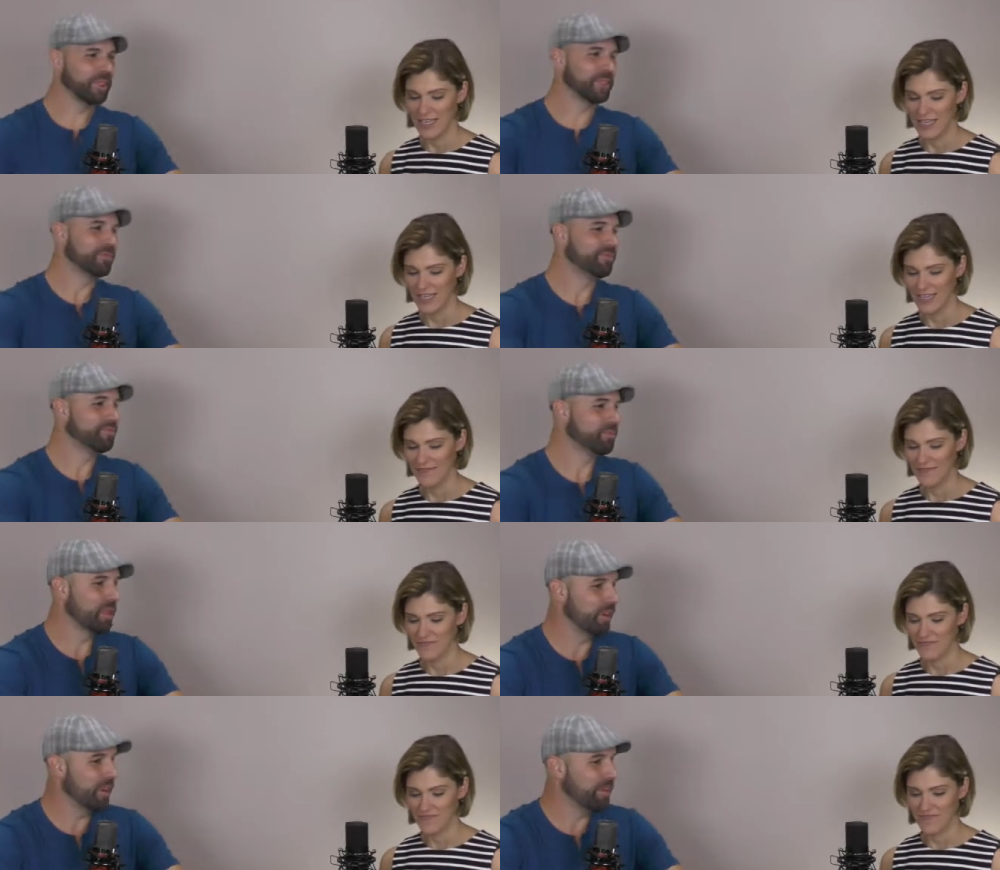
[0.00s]
Speaker 1: Yeah.
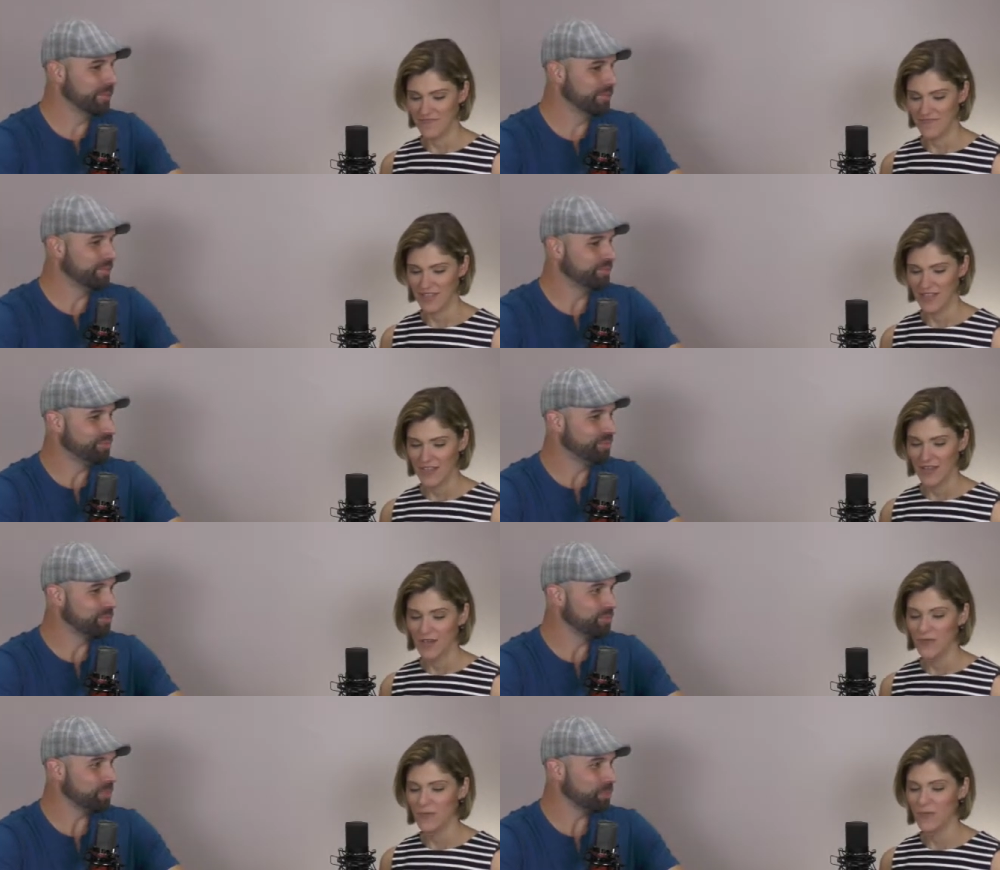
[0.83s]
All right.
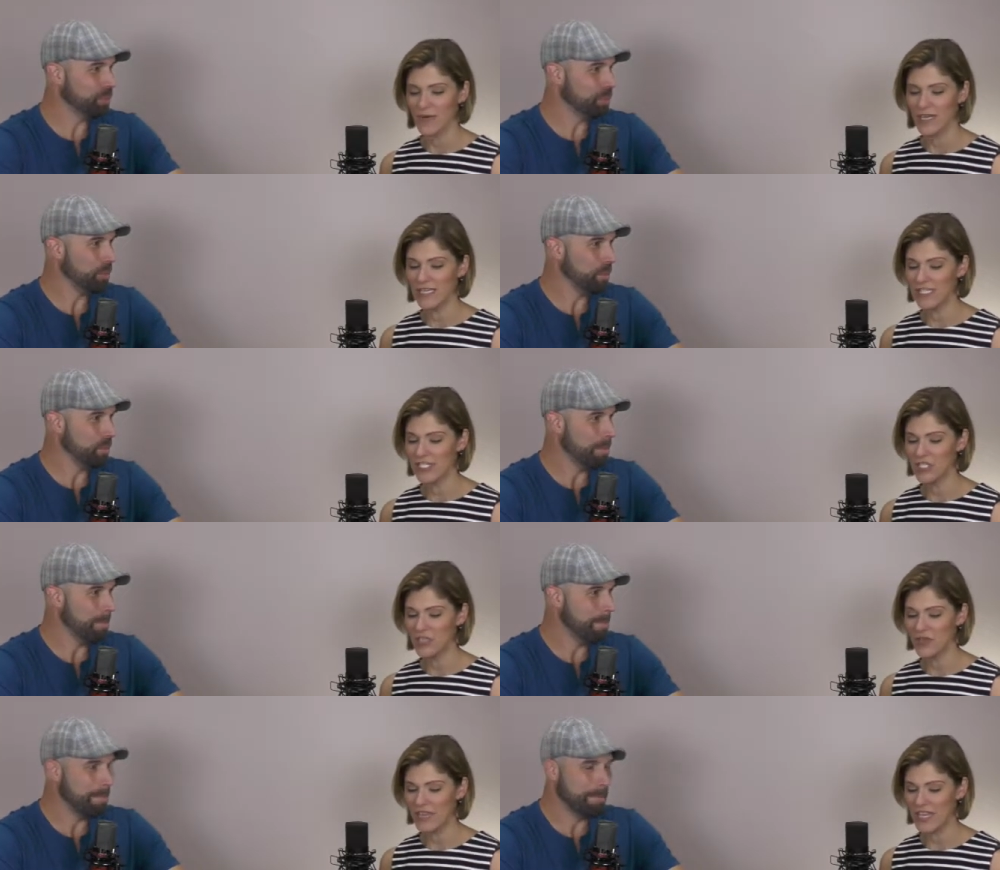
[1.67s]
Speaker 2: What do
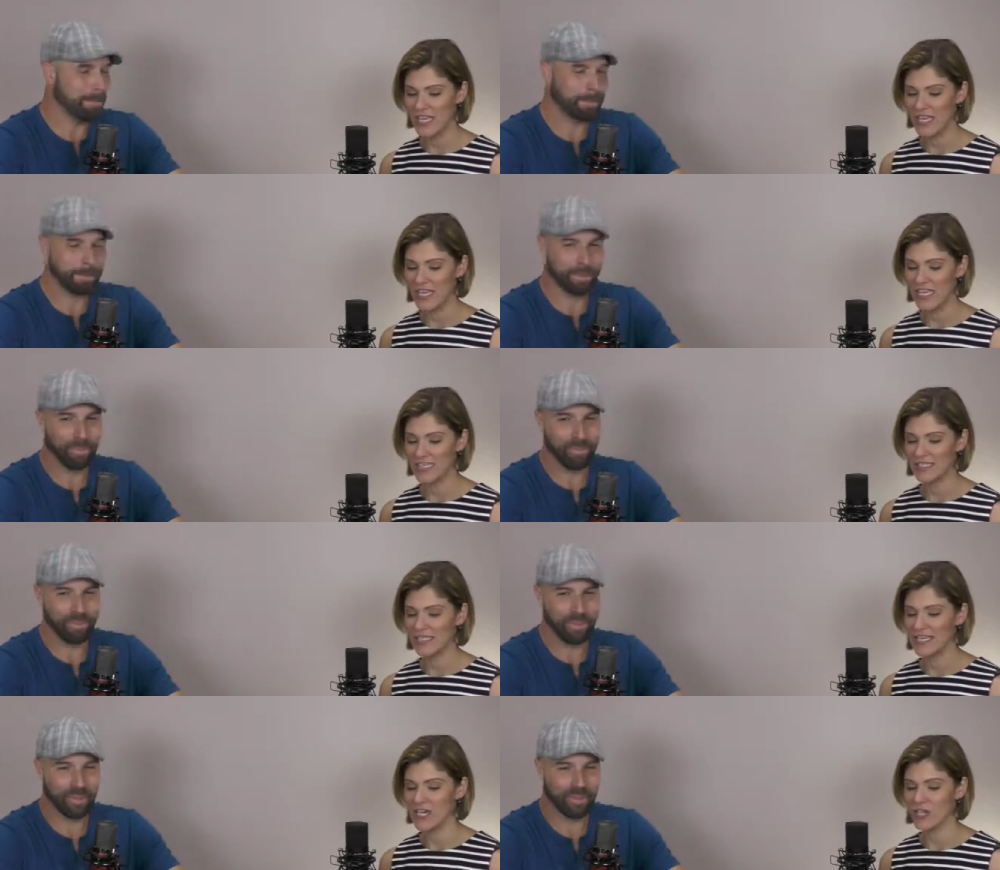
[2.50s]
you think is
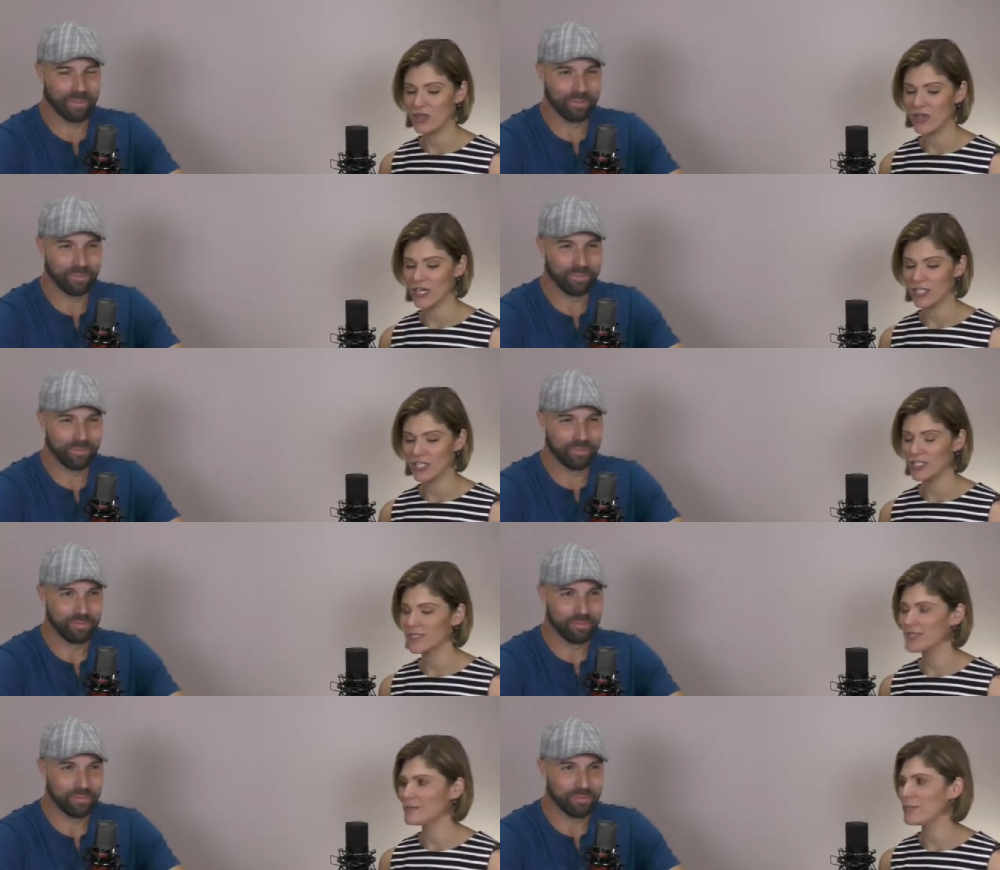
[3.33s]
the
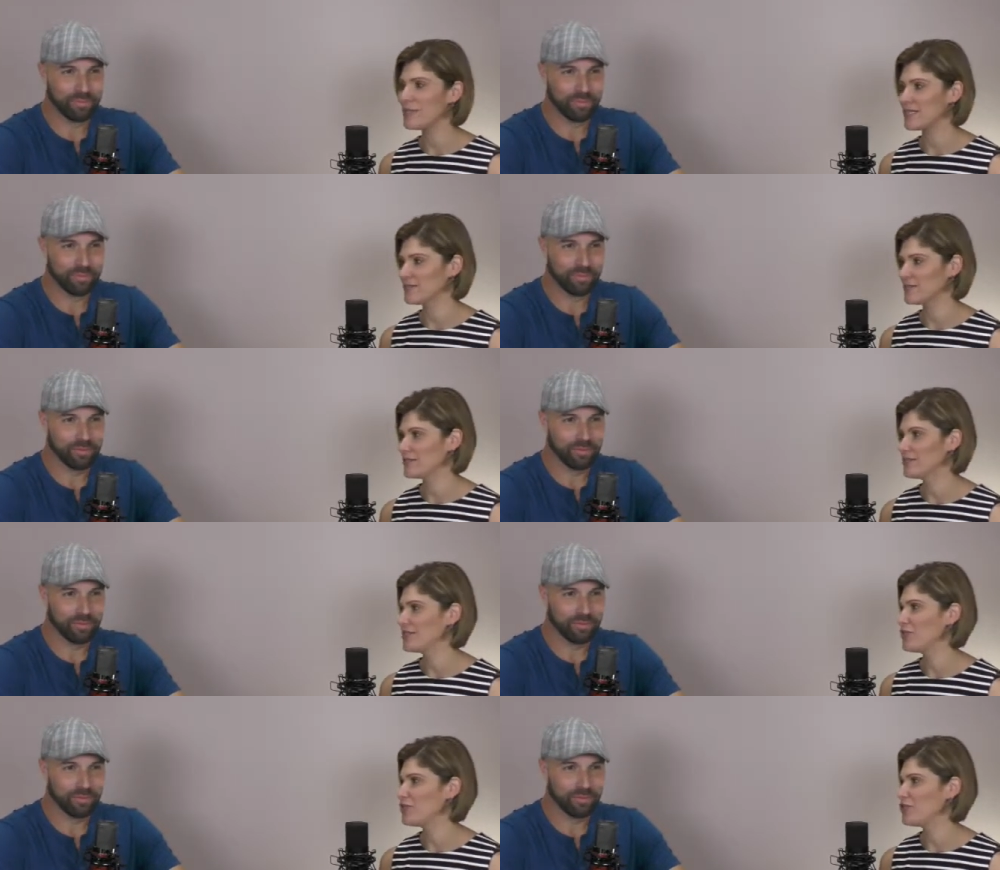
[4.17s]
largest muscle
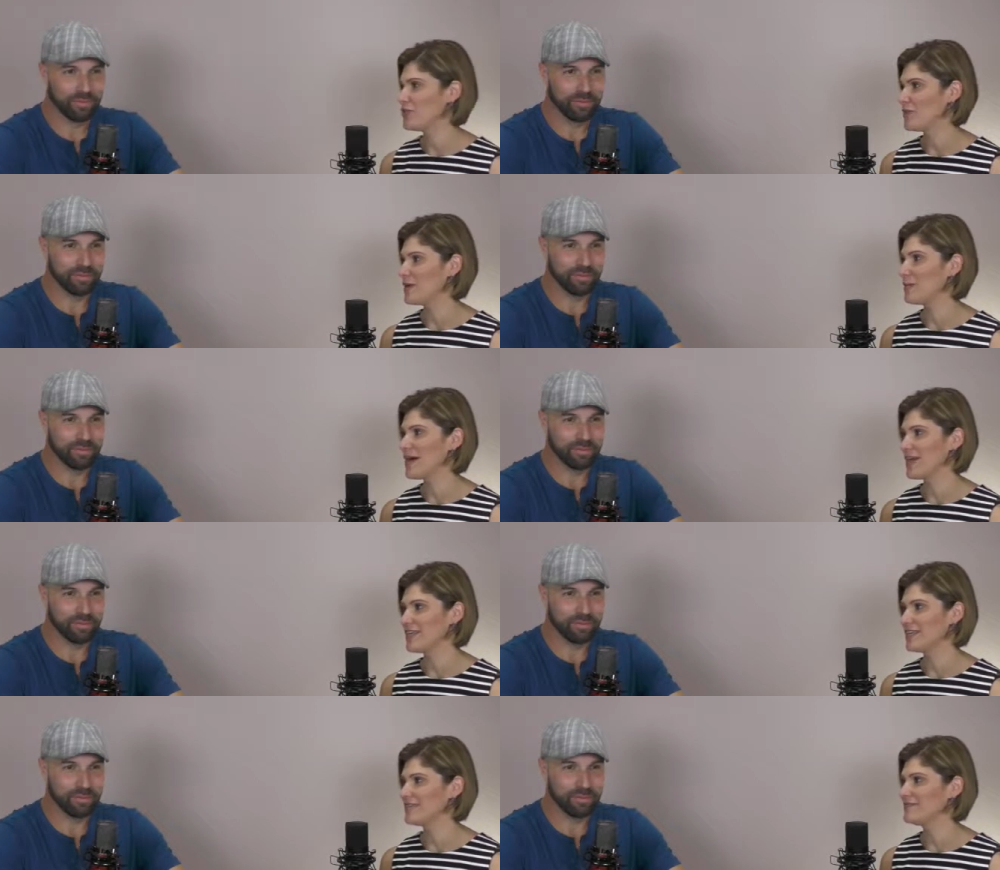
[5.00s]
in the human
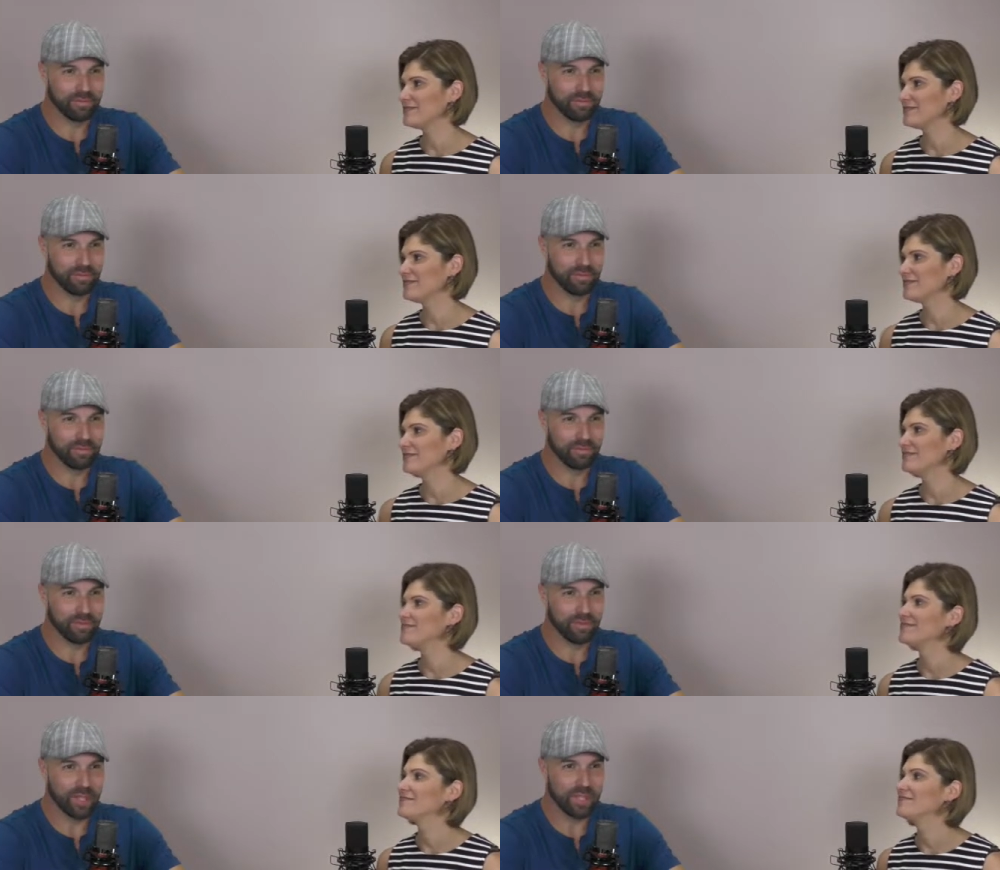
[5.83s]
body?
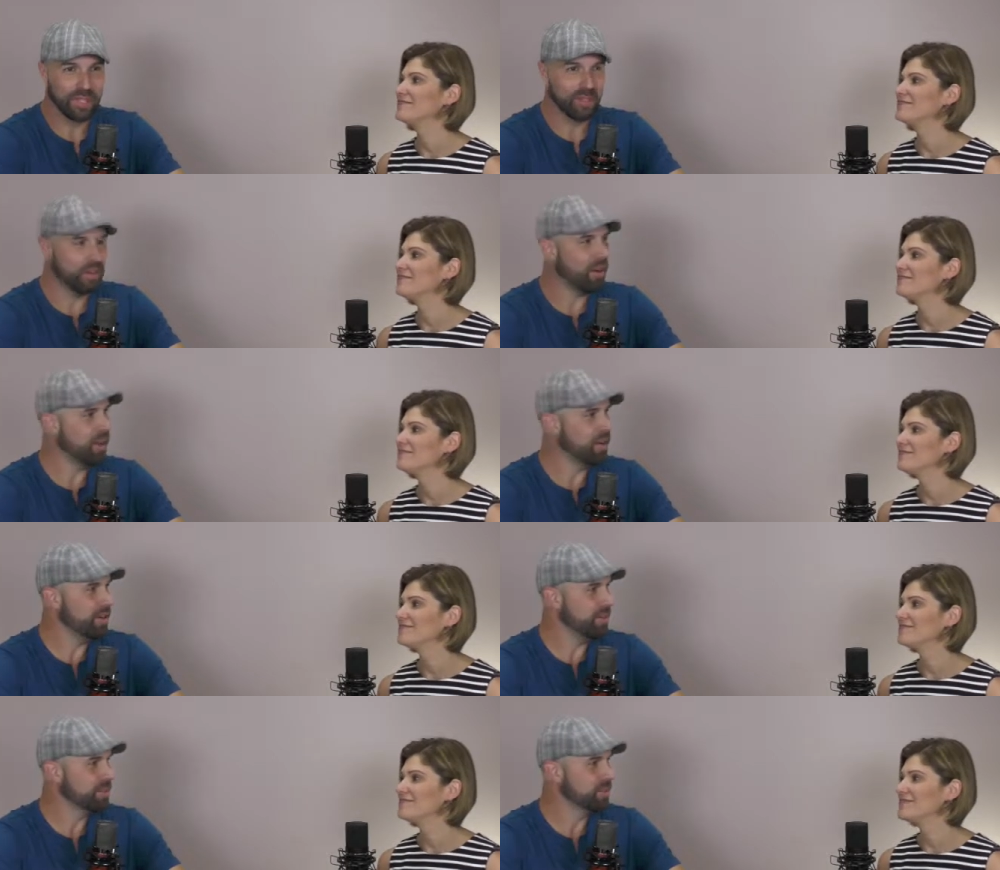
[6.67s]
Speaker 1: Isn't it the heart?